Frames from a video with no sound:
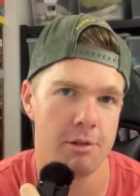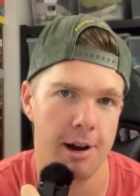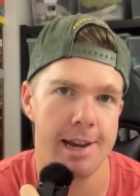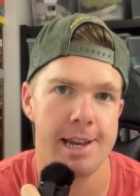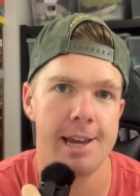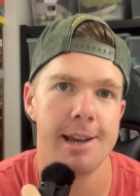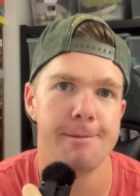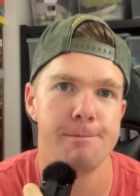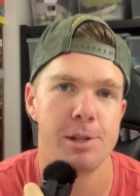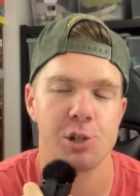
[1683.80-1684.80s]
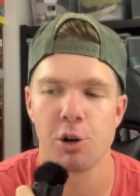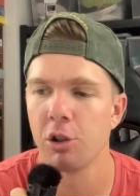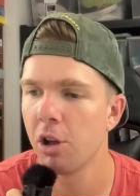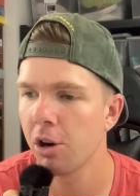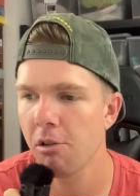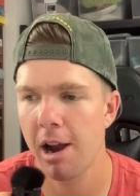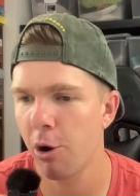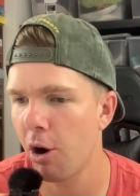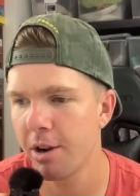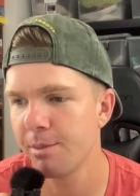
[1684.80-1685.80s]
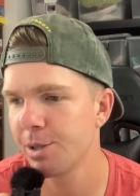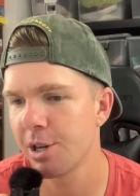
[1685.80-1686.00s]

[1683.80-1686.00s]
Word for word: right here. It's got a lot of great items